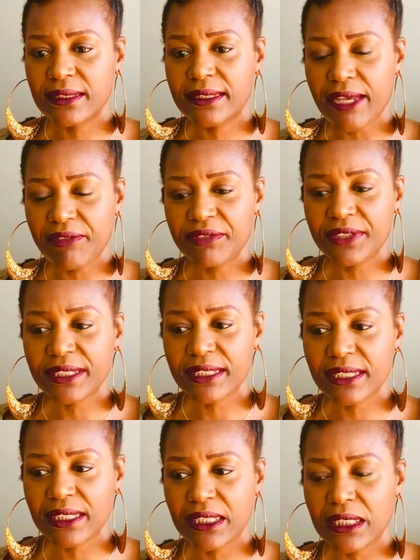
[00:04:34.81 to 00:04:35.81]

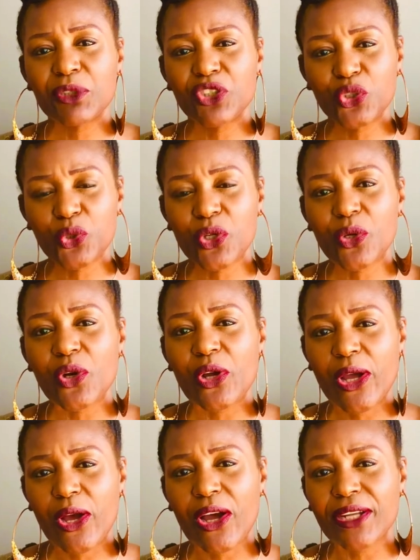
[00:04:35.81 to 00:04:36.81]
definitely
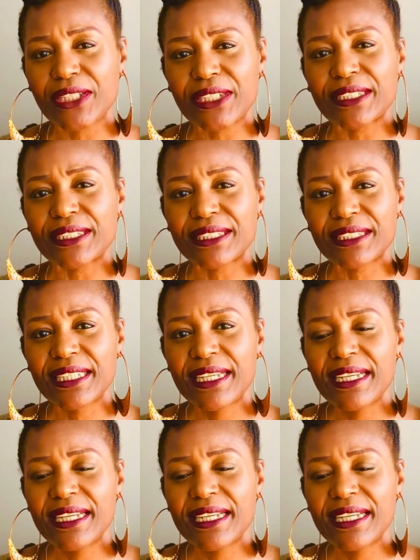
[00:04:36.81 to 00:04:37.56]
mature audience